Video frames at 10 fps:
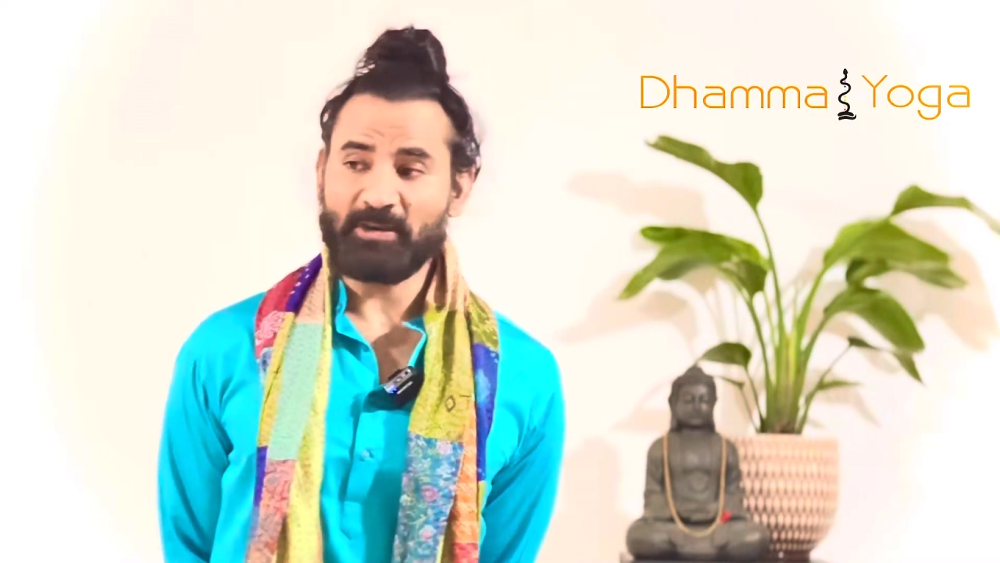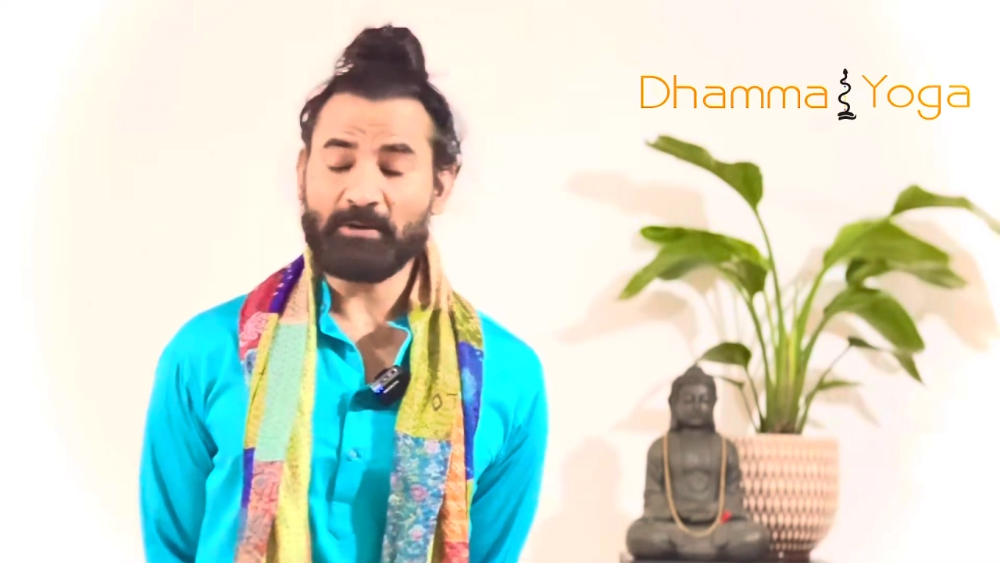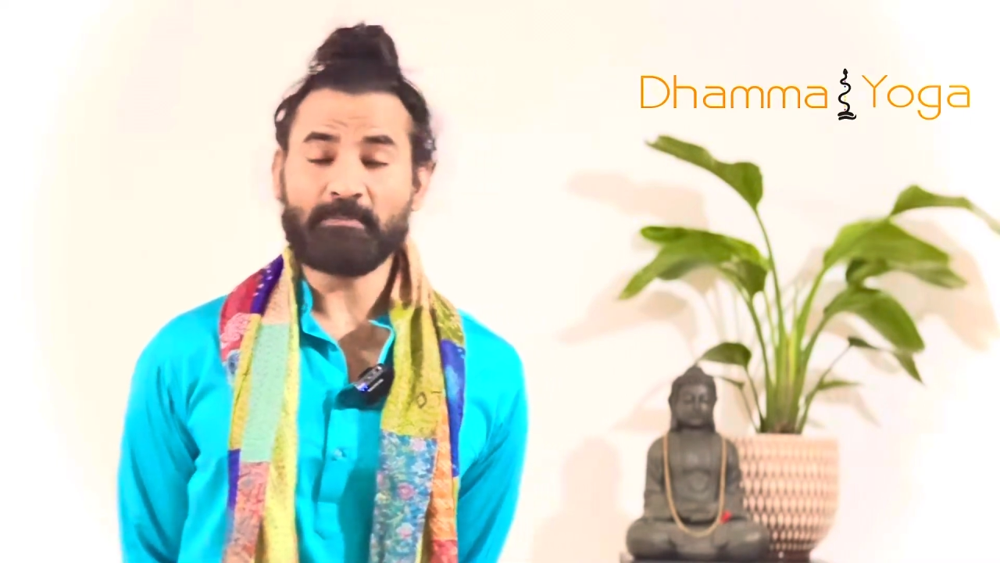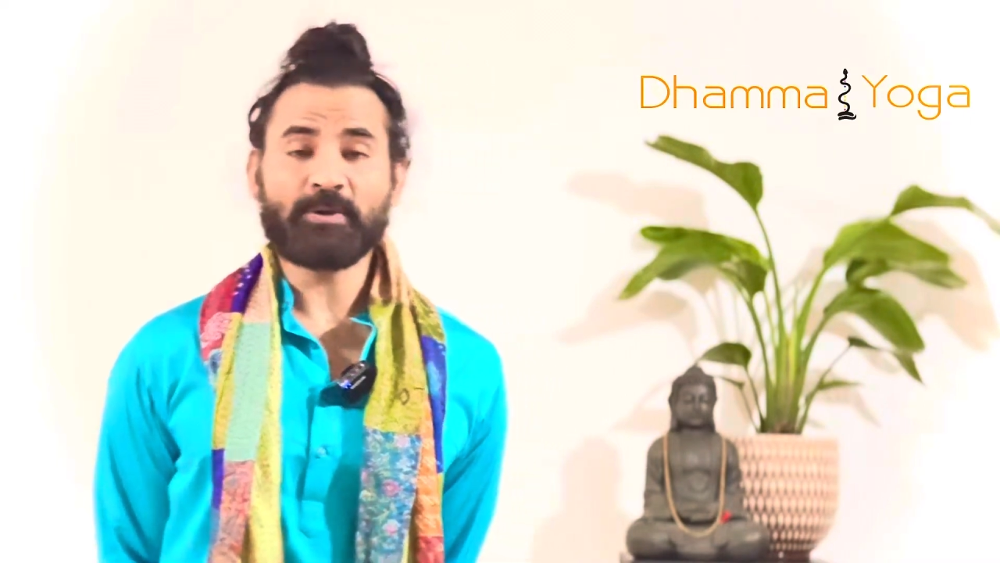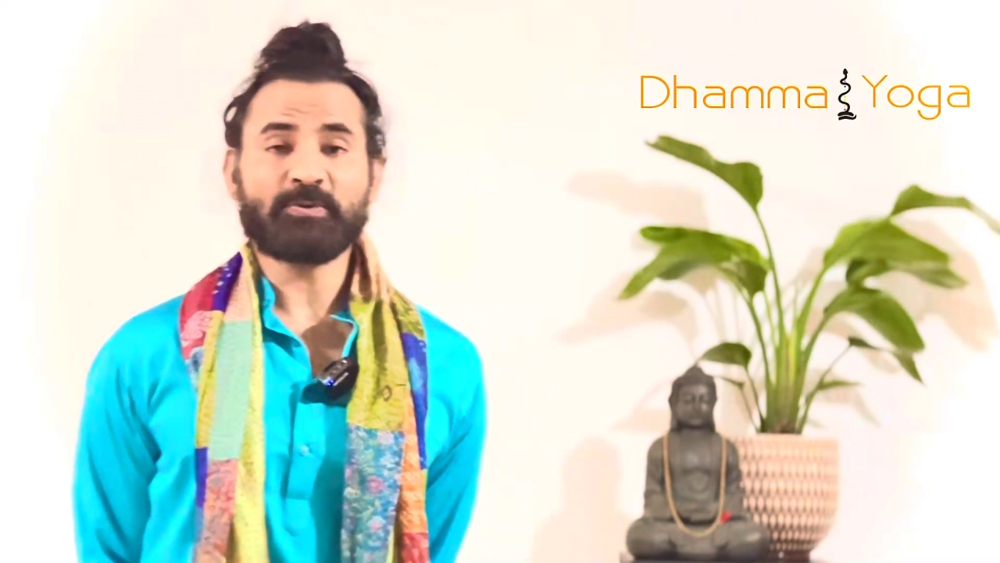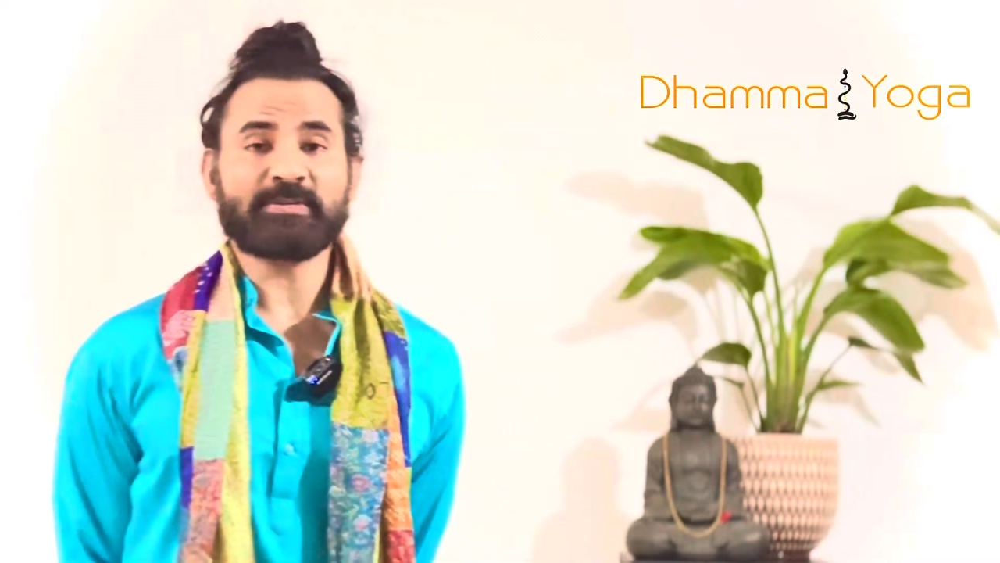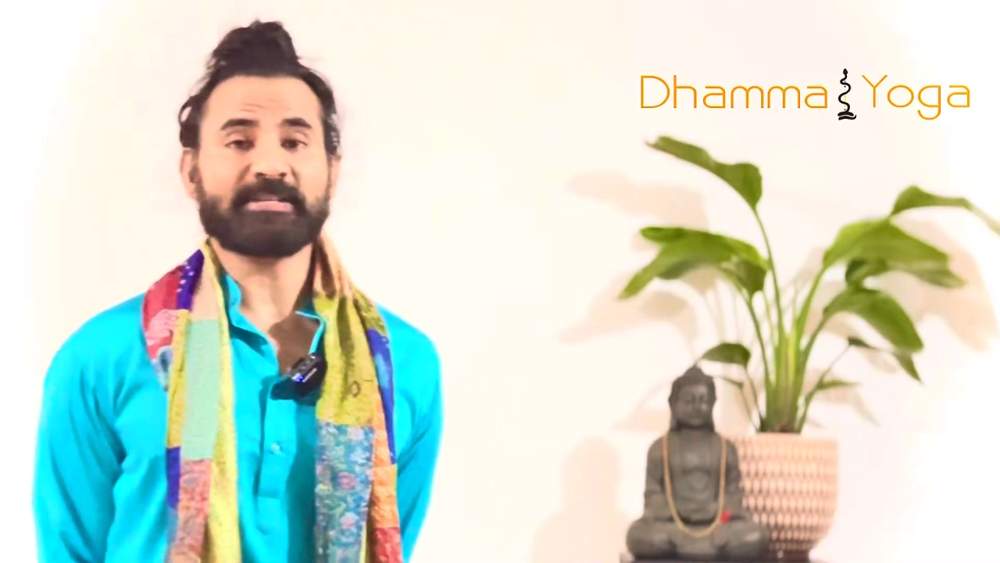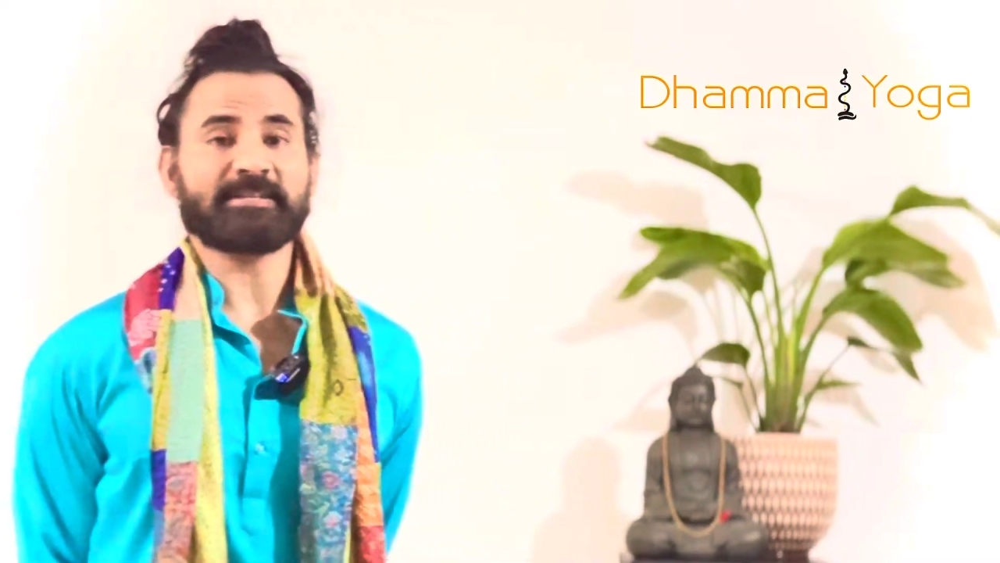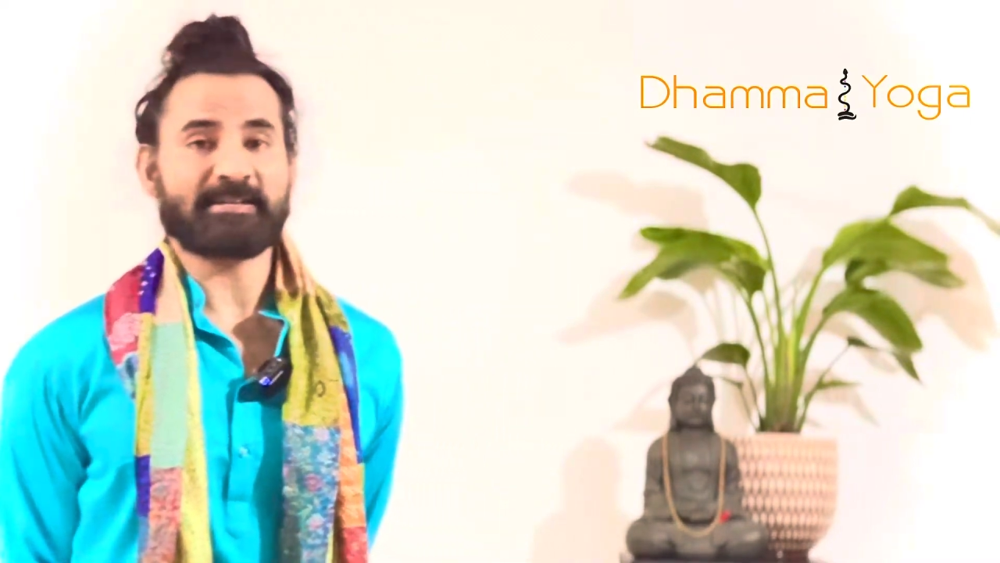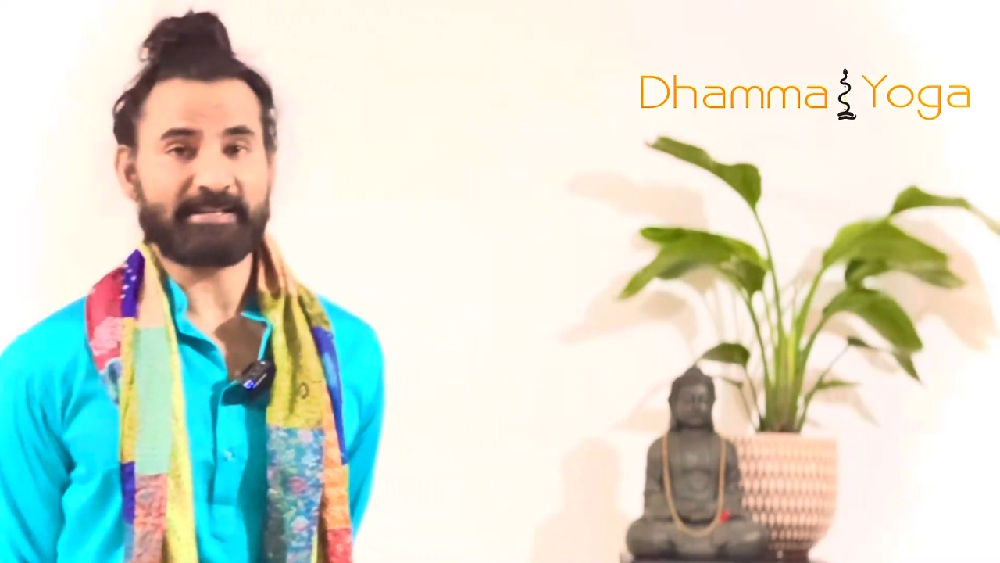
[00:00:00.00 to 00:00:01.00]

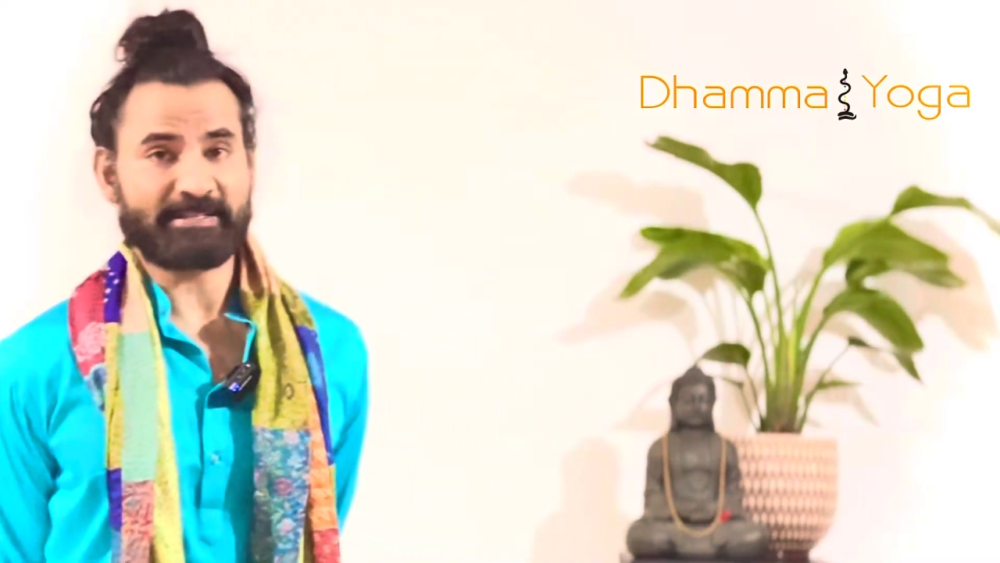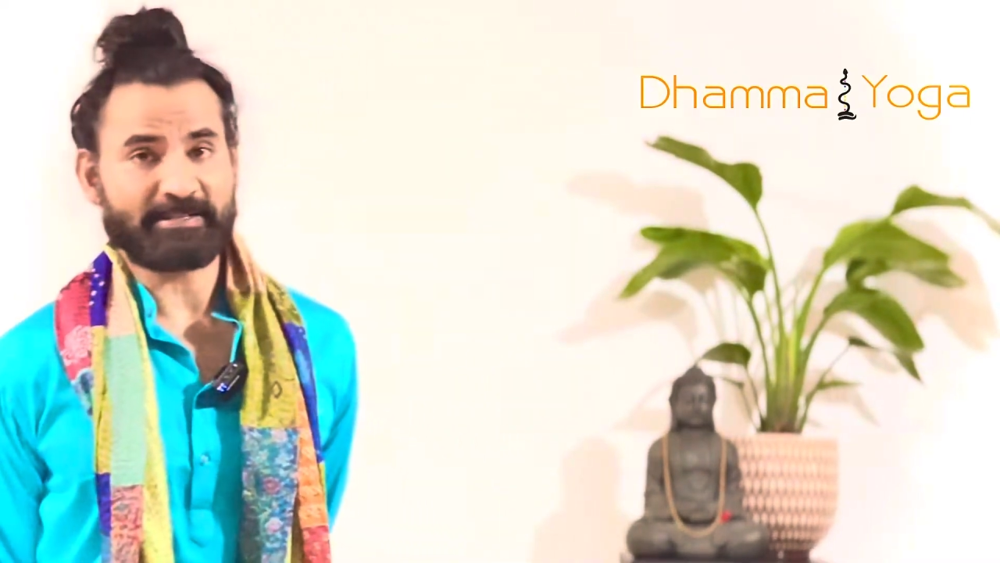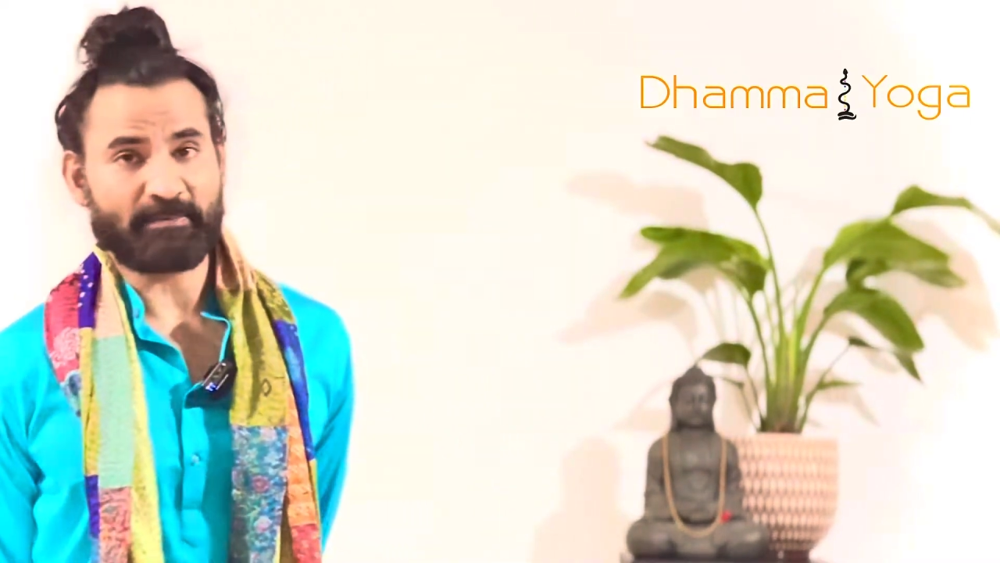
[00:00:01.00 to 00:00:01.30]
immunity related